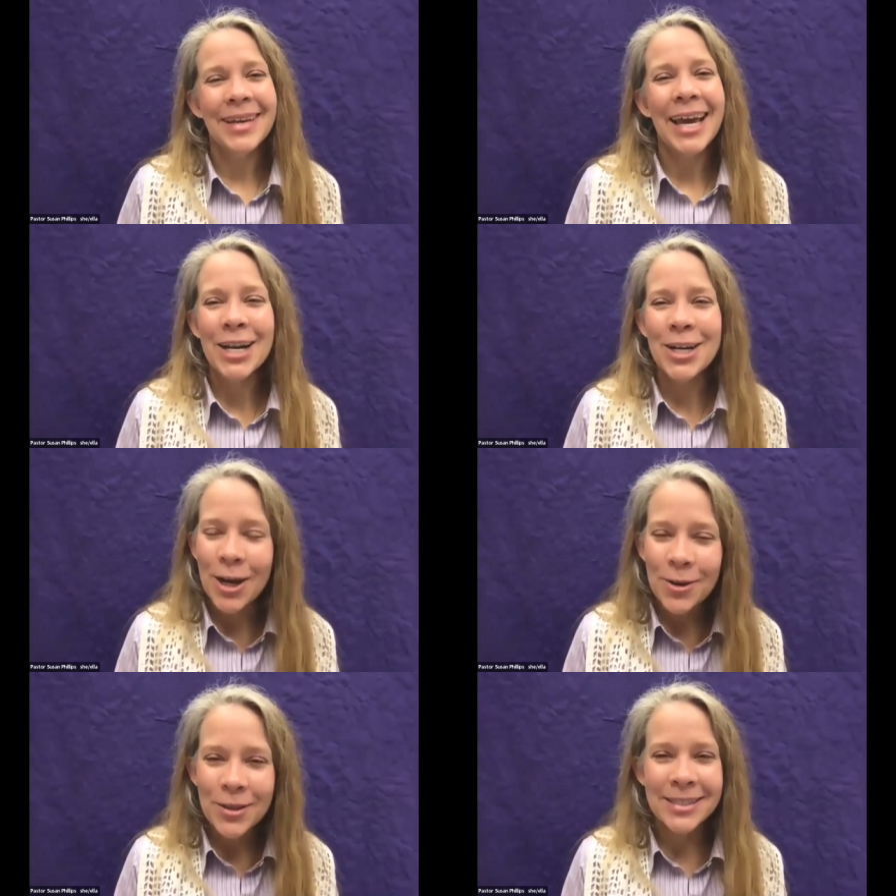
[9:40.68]
And I
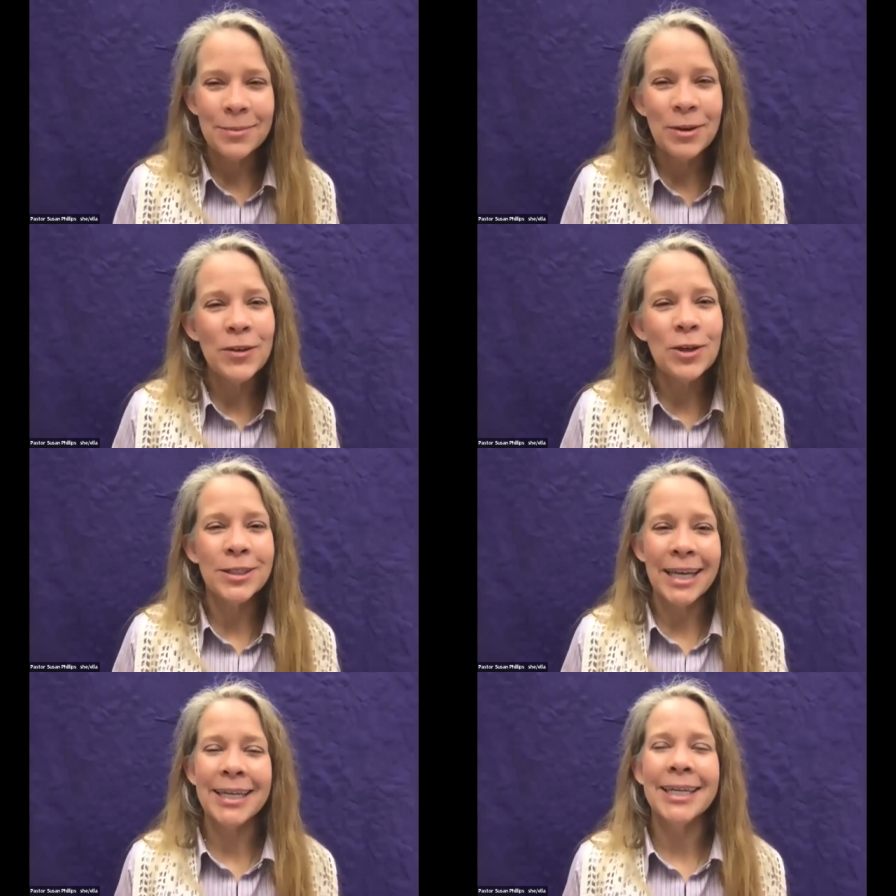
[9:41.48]
know that some of you are
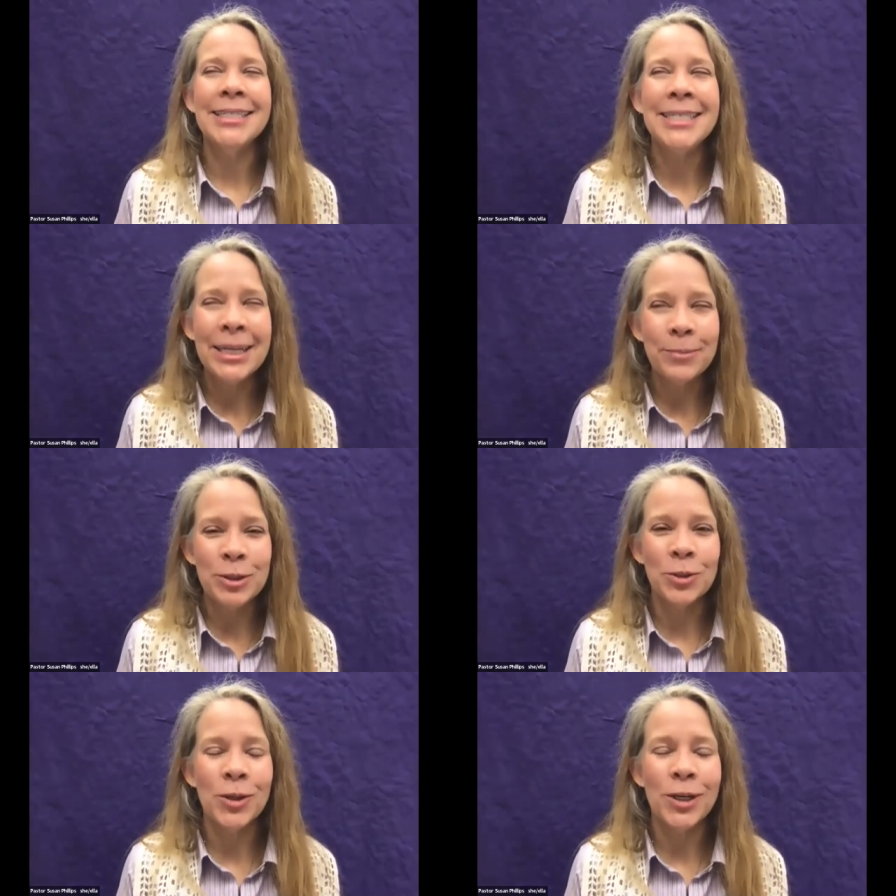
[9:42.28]
taking deep
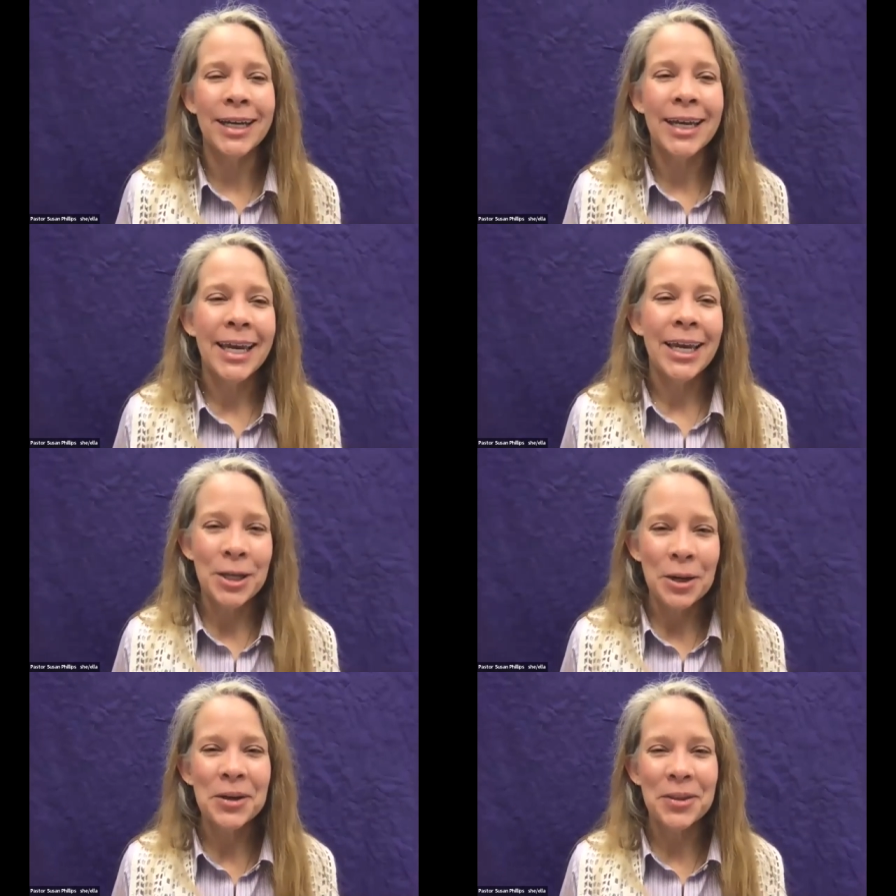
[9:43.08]
joy in
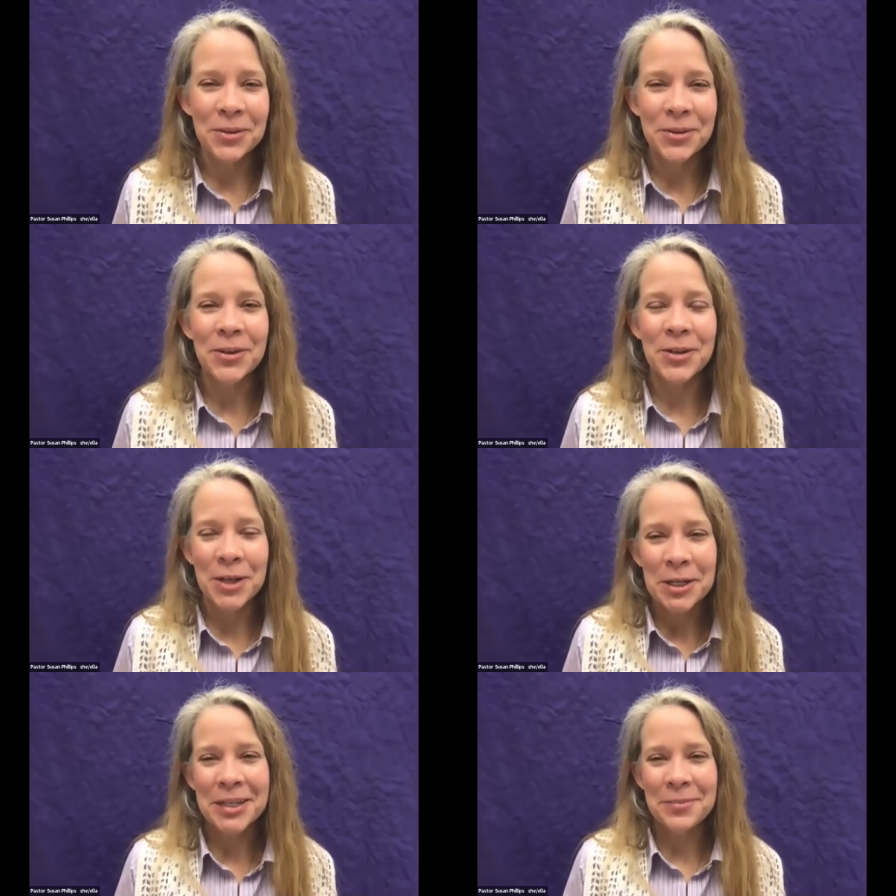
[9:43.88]
going through your
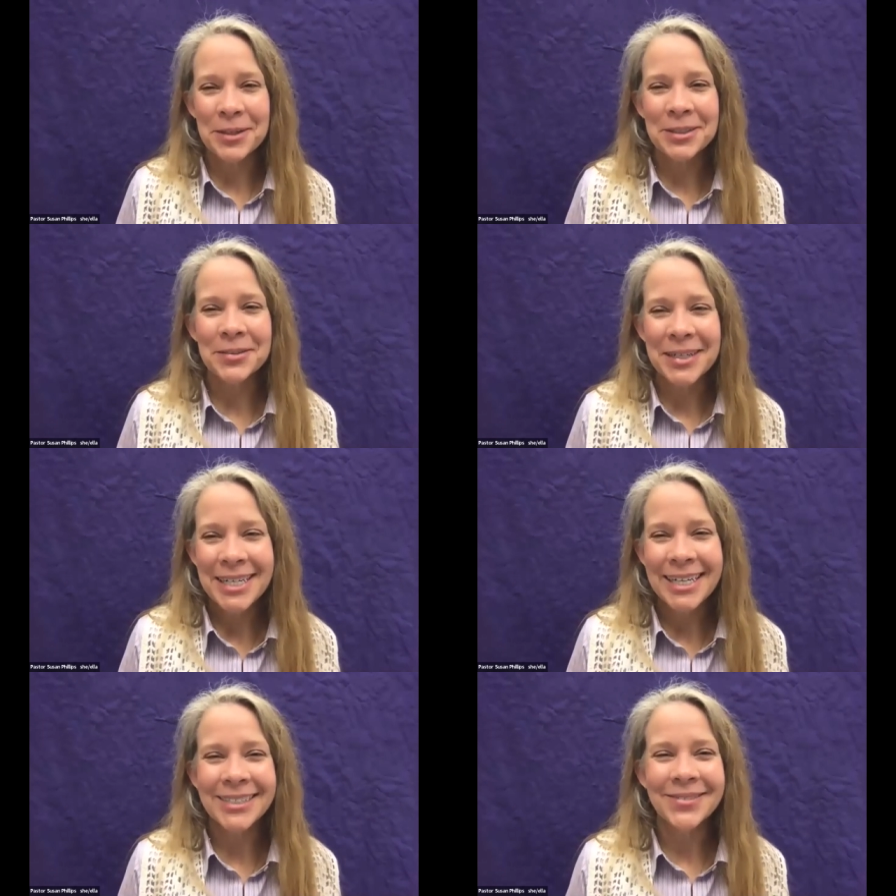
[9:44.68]
gardening books right
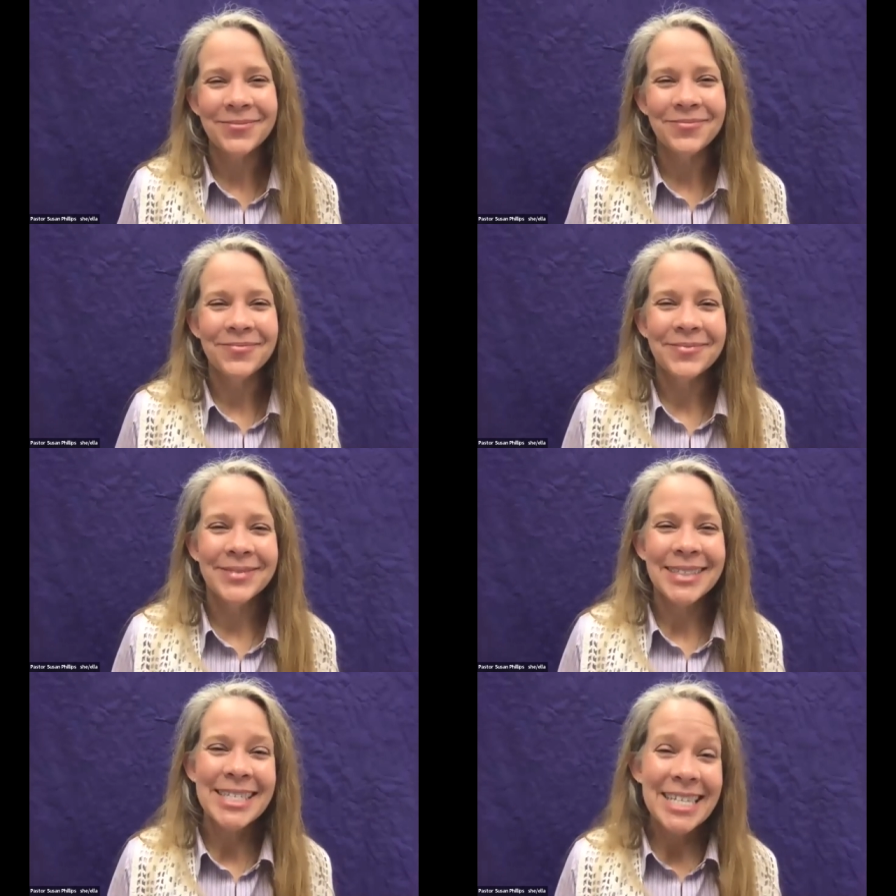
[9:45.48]
now,
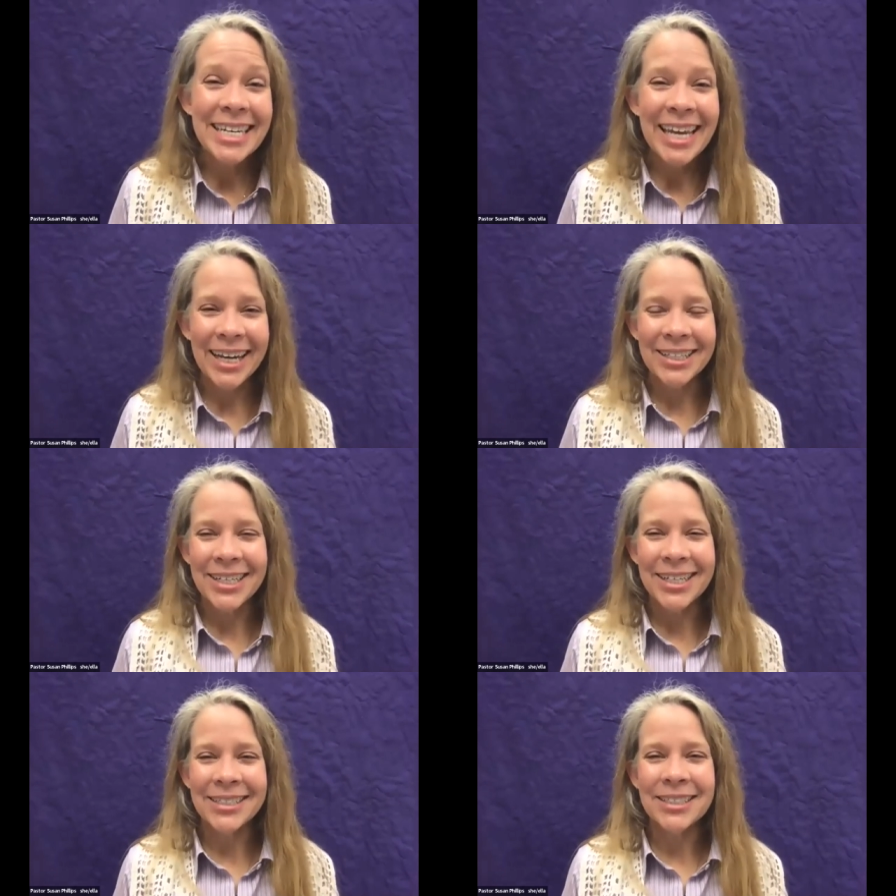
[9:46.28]
the seed
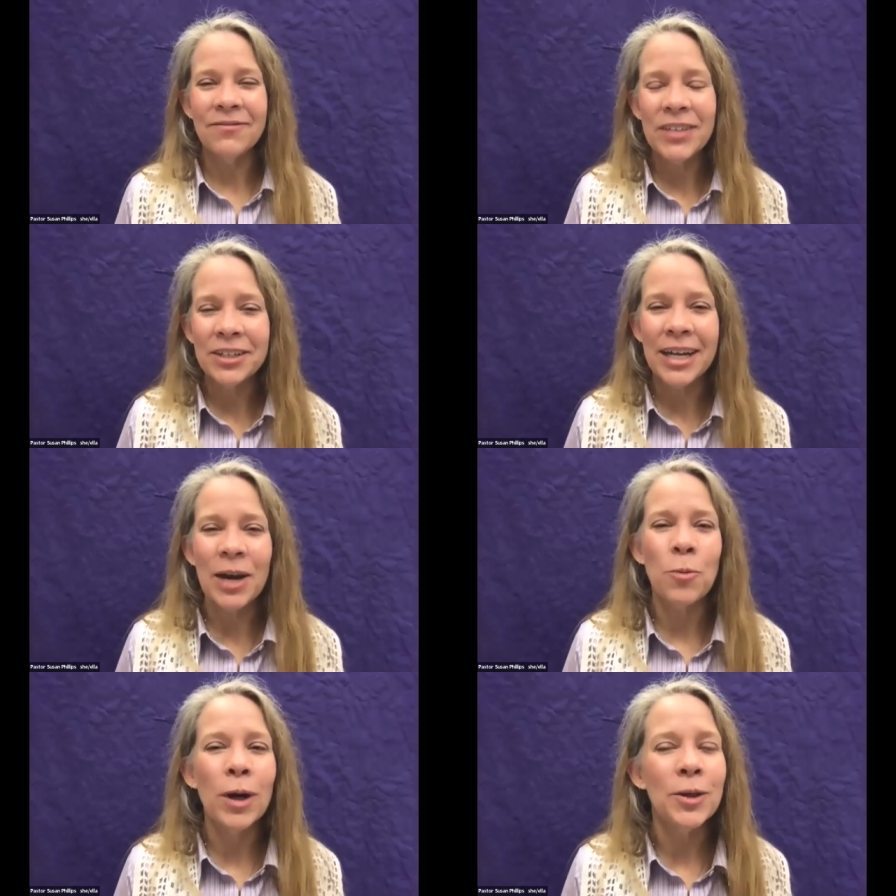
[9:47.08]
catalogs, and figuring
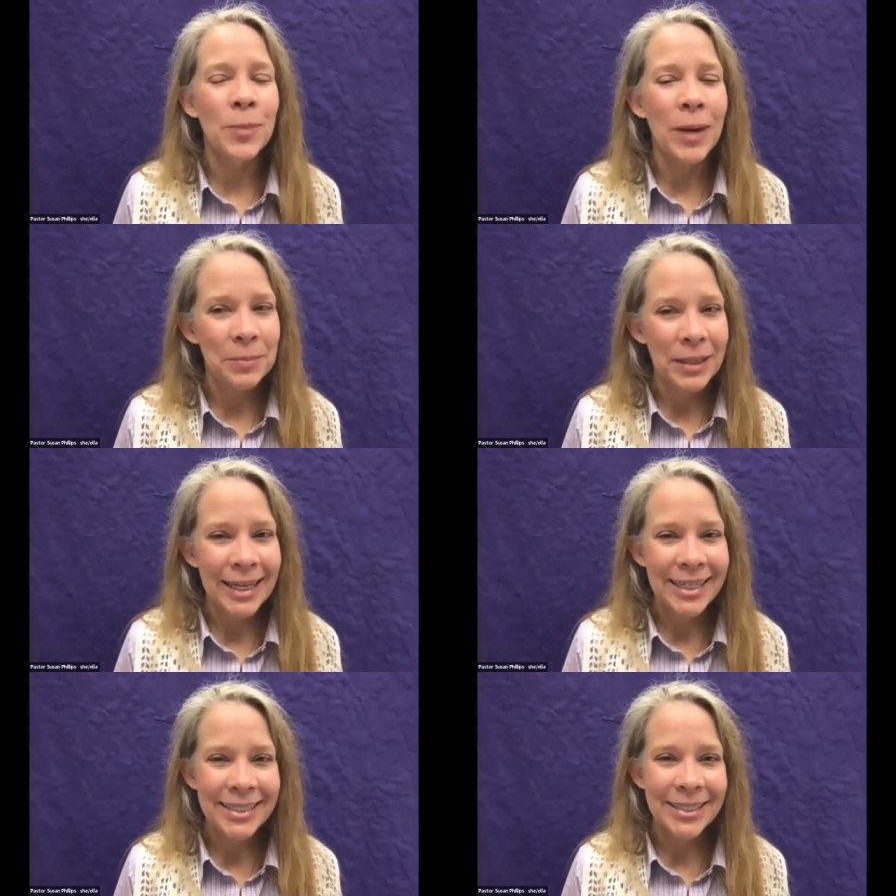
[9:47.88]
out what you might
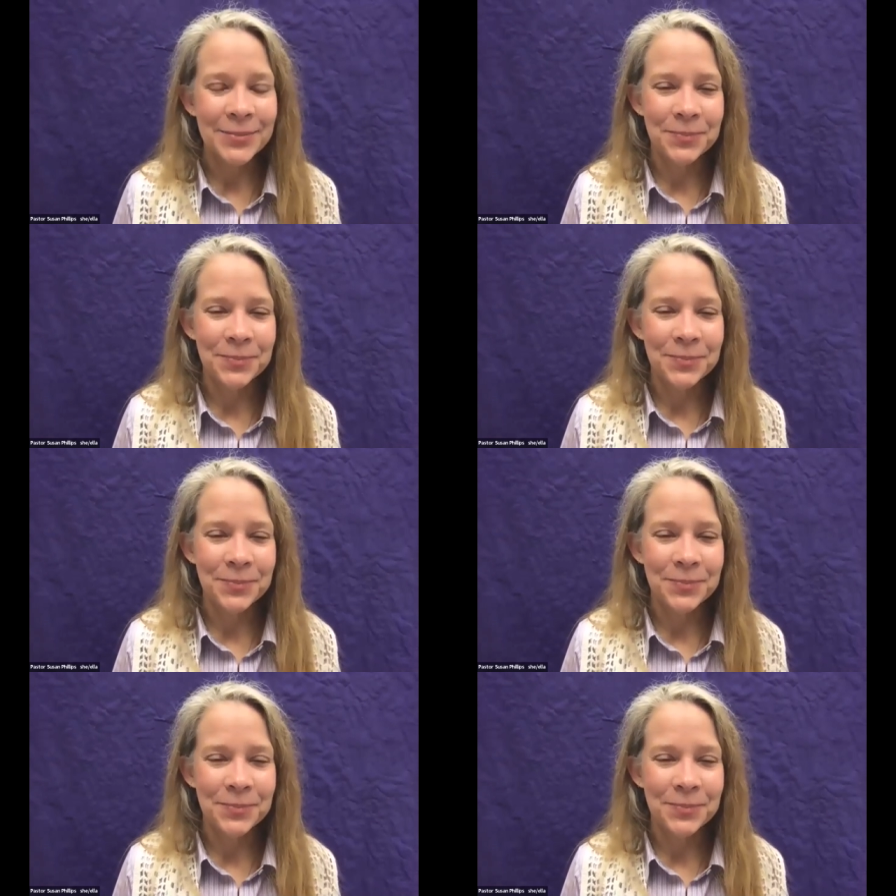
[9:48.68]
plant.